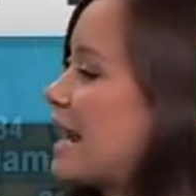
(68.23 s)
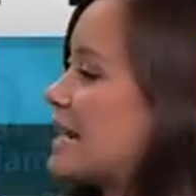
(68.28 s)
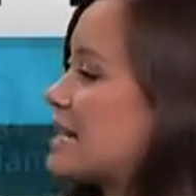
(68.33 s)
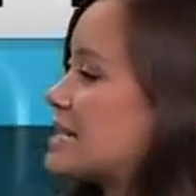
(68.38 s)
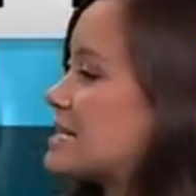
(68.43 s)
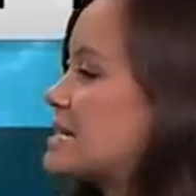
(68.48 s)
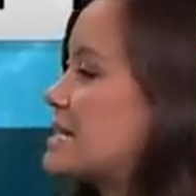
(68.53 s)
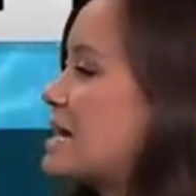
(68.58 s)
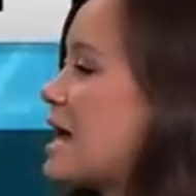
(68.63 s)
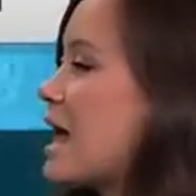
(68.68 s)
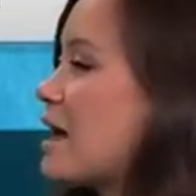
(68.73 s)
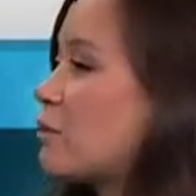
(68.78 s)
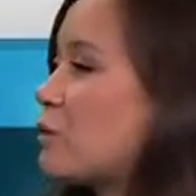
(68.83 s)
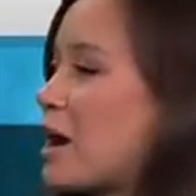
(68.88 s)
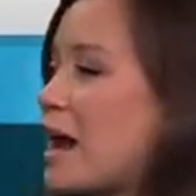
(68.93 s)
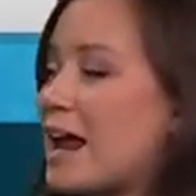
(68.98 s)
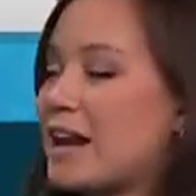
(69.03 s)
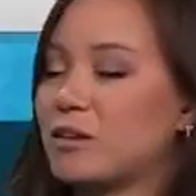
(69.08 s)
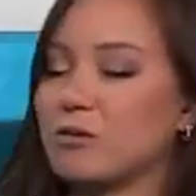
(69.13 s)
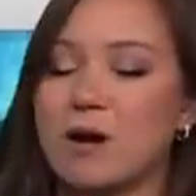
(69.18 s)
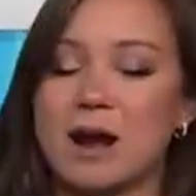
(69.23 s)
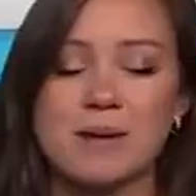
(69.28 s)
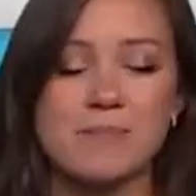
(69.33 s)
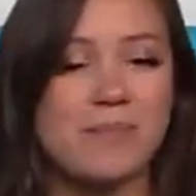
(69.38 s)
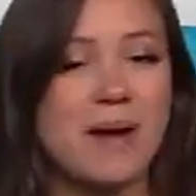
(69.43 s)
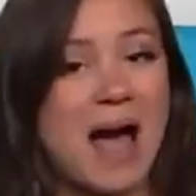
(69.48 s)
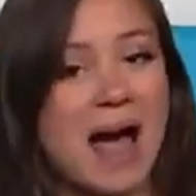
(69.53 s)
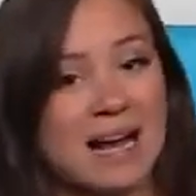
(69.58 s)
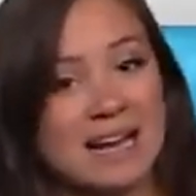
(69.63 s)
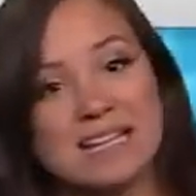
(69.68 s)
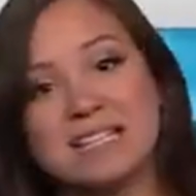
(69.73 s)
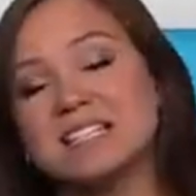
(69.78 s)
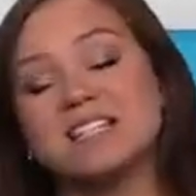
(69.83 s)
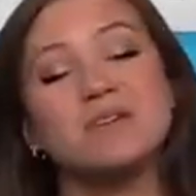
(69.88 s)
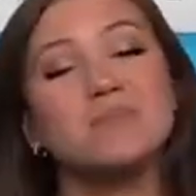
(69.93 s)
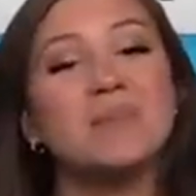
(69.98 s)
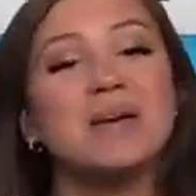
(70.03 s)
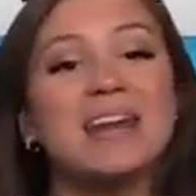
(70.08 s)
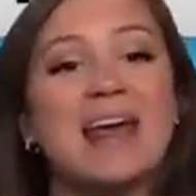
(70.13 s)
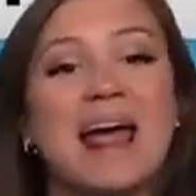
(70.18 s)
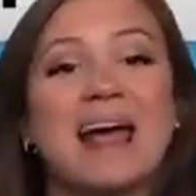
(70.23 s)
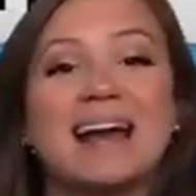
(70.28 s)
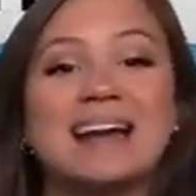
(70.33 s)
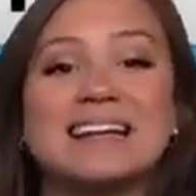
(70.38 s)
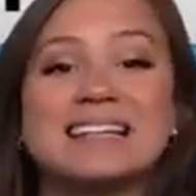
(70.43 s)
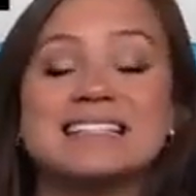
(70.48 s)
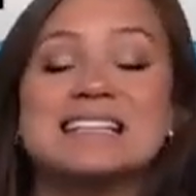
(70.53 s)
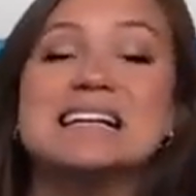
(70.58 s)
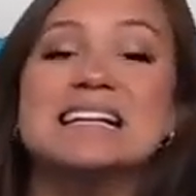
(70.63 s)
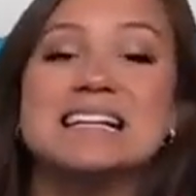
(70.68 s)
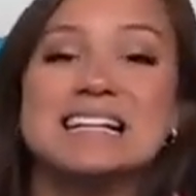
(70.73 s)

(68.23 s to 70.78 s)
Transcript: 80s. Today we're heading right back into the mid 80s.